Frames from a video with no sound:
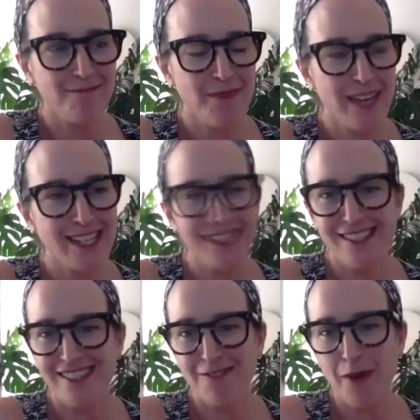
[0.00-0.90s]

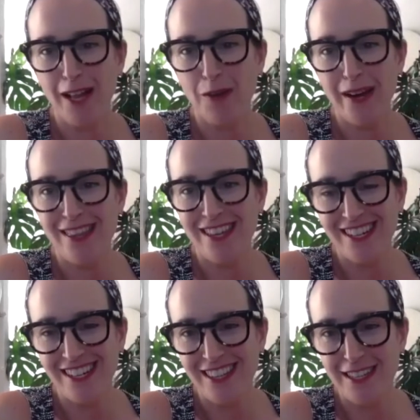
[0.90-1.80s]
yes, while away the,
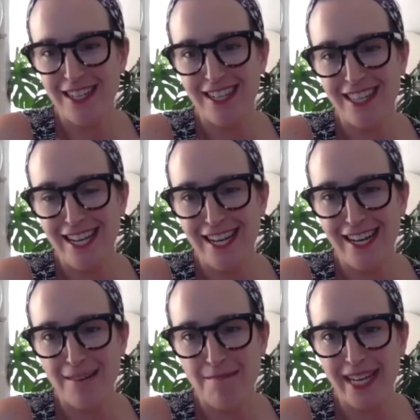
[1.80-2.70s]
the, the
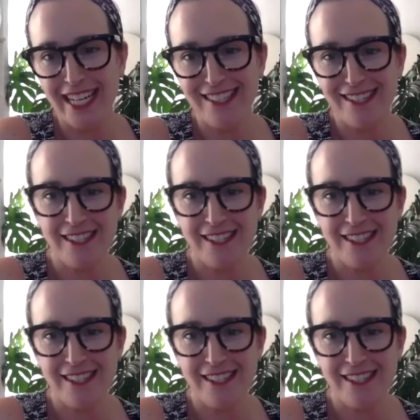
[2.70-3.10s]
uh, minutes.